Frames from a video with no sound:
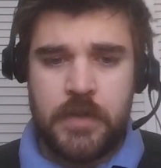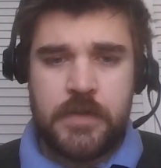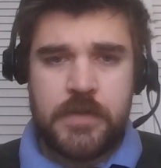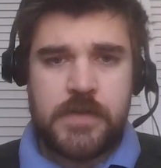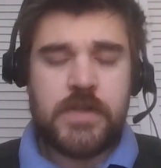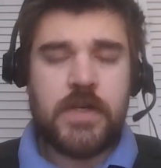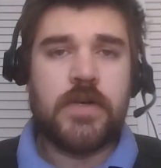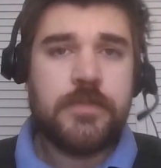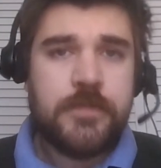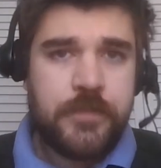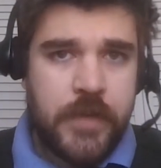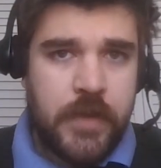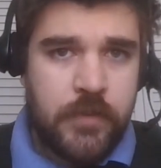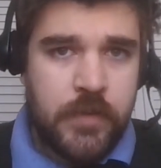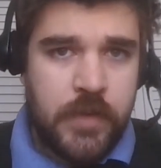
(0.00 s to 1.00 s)
So
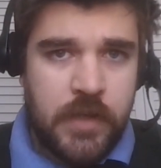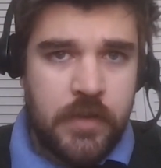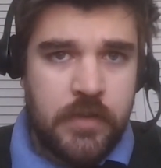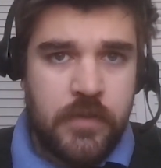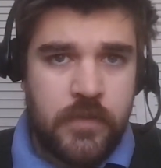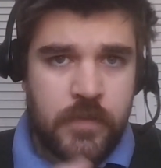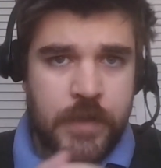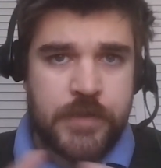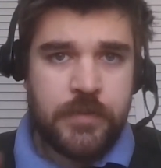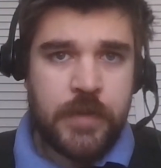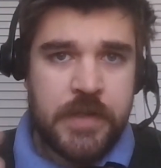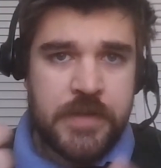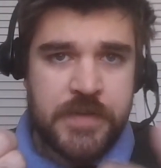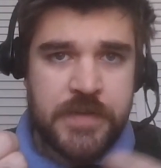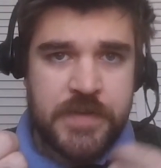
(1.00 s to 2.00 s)
you need virtual
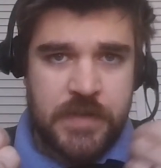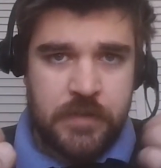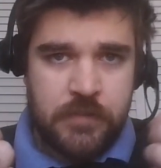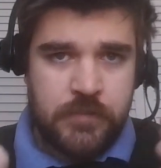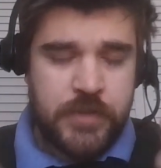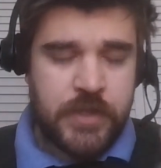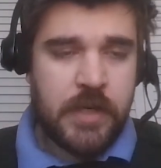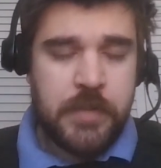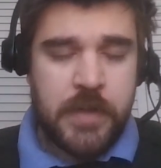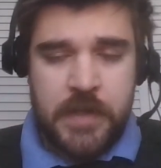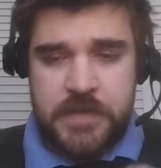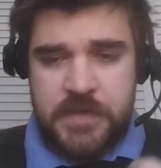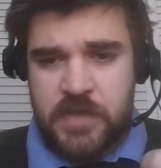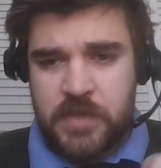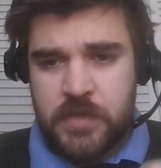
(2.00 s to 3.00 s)
agents and
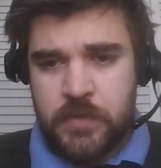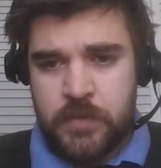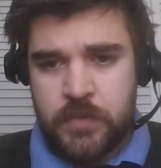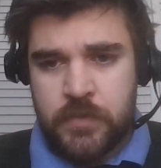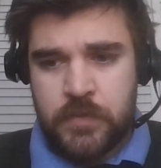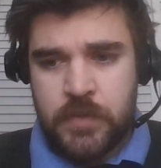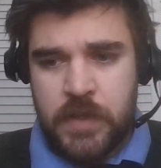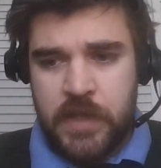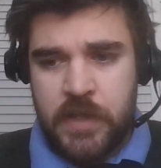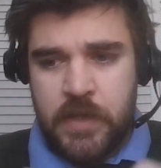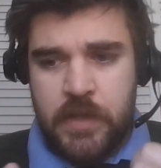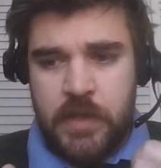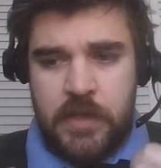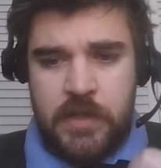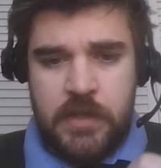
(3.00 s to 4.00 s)
chatbots to
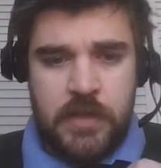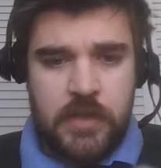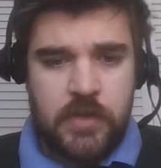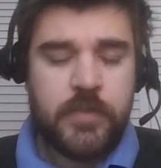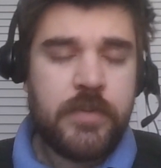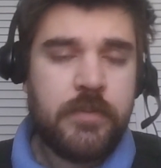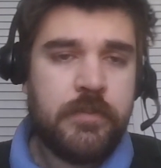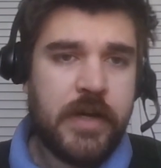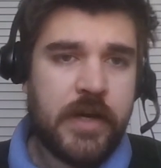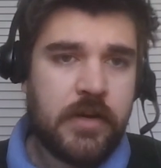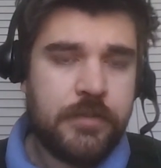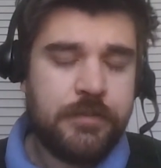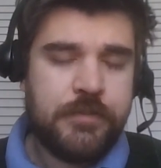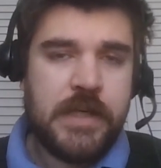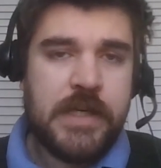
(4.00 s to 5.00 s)
help
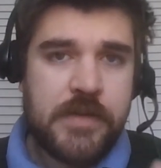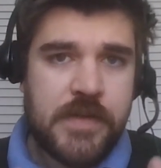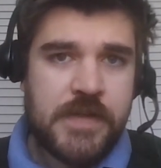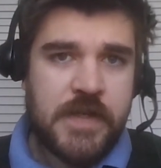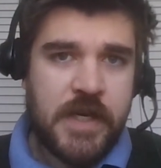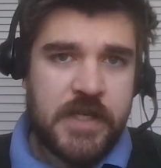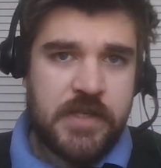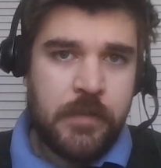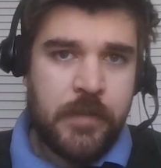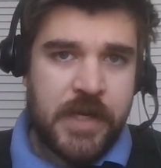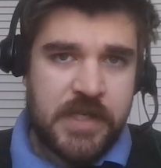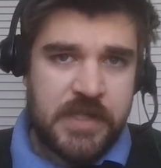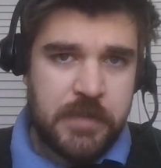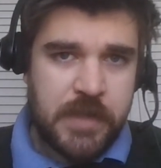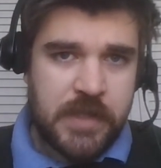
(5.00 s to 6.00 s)
better meet these customer
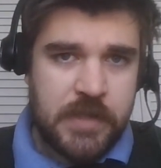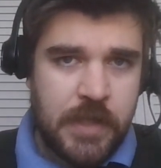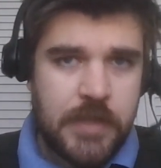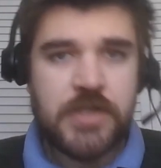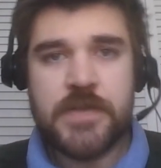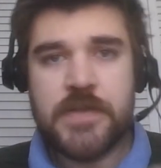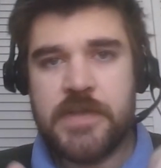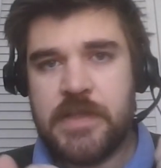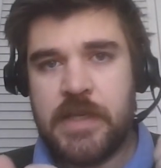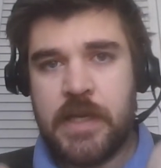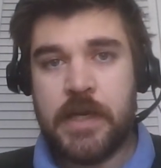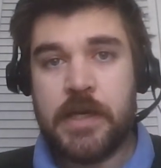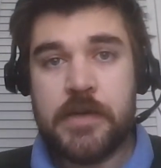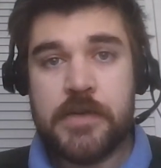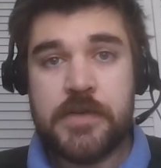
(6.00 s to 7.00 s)
expectations.
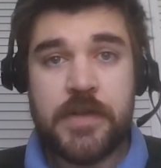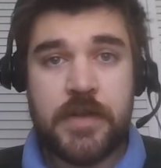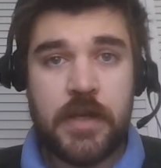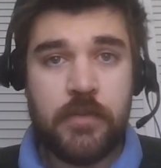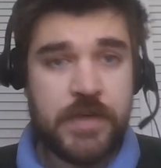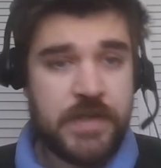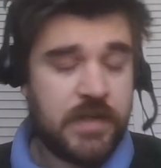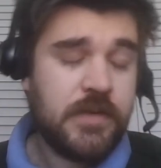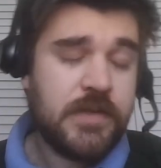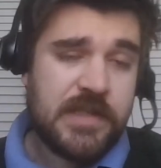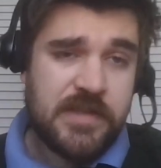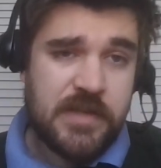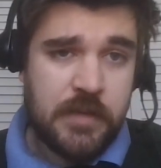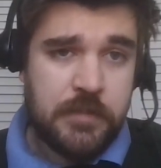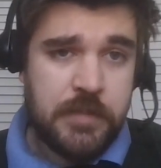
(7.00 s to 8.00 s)
And the
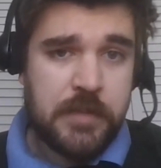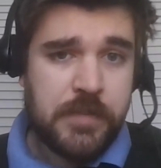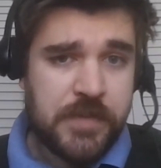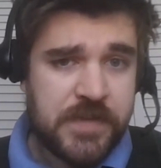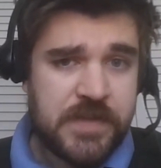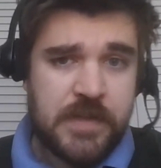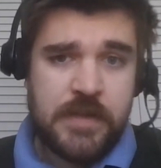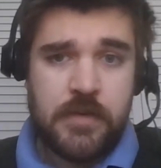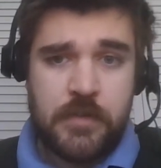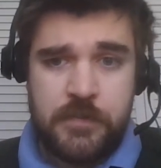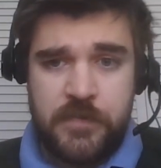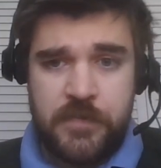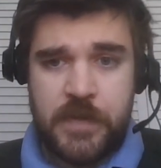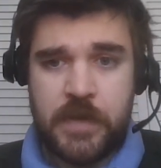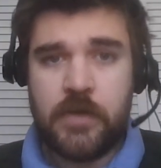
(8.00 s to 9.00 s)
results that people see are
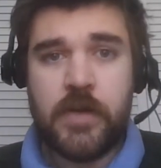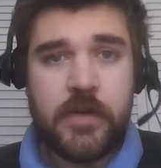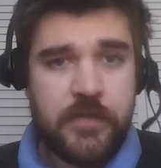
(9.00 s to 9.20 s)
fairly